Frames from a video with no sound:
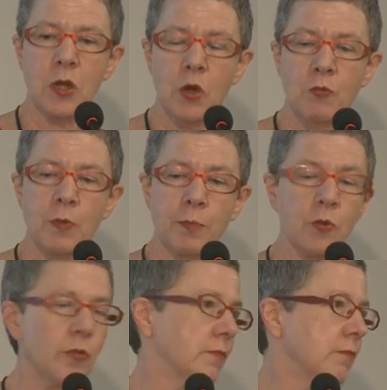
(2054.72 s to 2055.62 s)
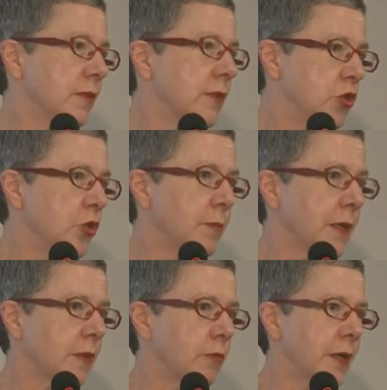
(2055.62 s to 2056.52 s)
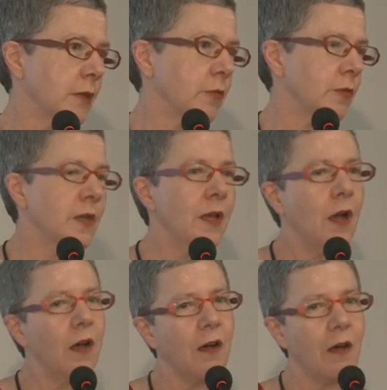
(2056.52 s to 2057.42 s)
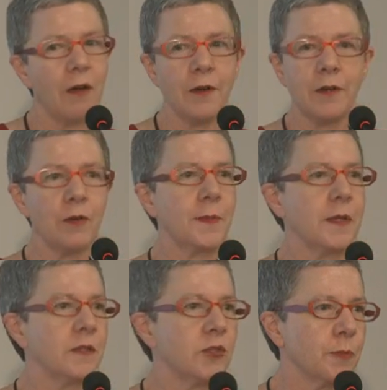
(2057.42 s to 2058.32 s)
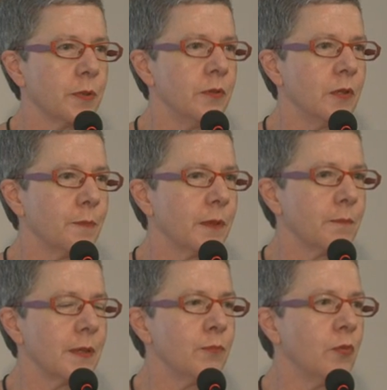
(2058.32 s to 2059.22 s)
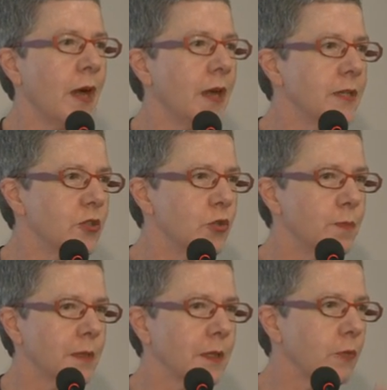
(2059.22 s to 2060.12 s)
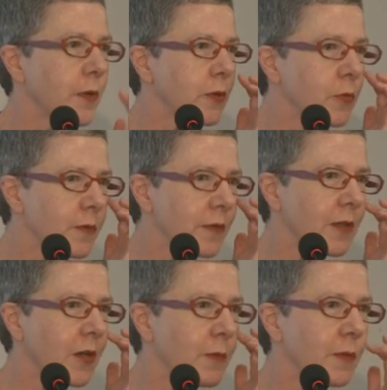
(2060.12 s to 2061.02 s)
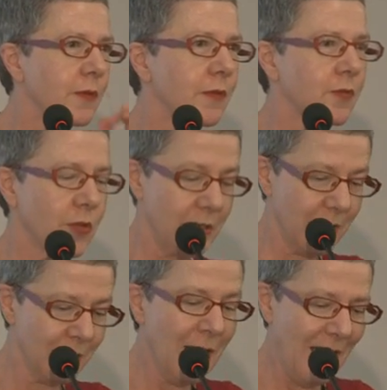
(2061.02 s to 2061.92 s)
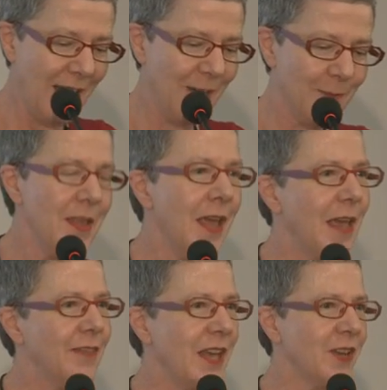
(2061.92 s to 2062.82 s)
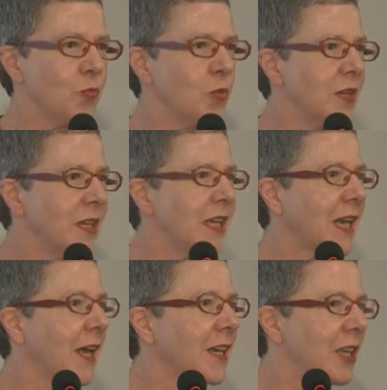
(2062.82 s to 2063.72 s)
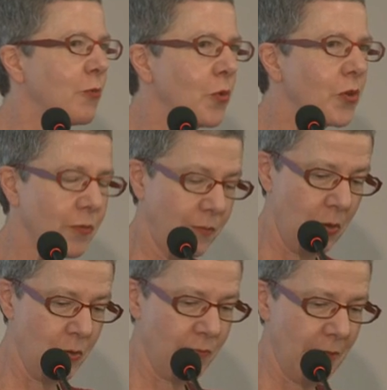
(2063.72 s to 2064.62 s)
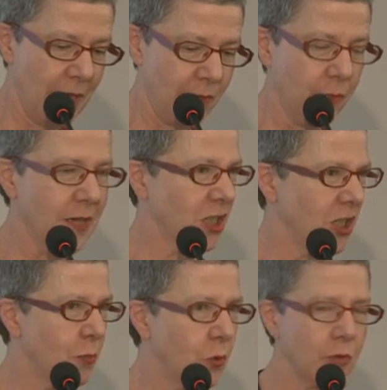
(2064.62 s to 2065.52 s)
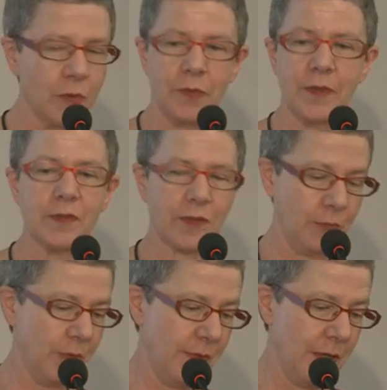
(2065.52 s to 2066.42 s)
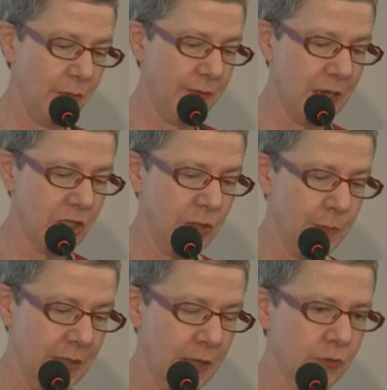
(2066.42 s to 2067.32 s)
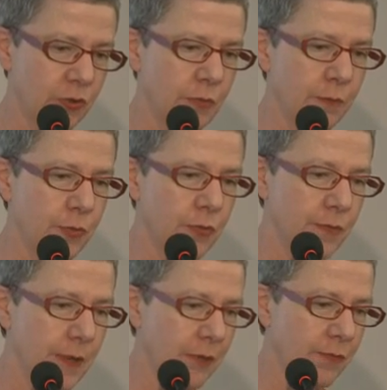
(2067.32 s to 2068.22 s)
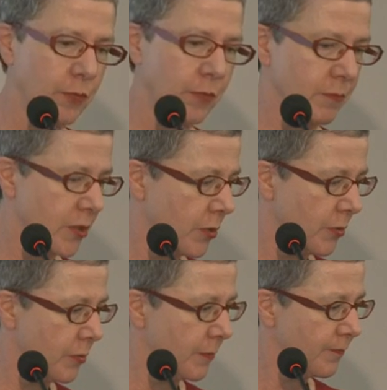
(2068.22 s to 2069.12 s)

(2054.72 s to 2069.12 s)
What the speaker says: report the duplicate record. I don't know about in Te Puna, but people hate duplicate records in Libraries Australia. And they had a really clunky workflow for how to actually work on this, so we think we've actually been able to improve that for them too.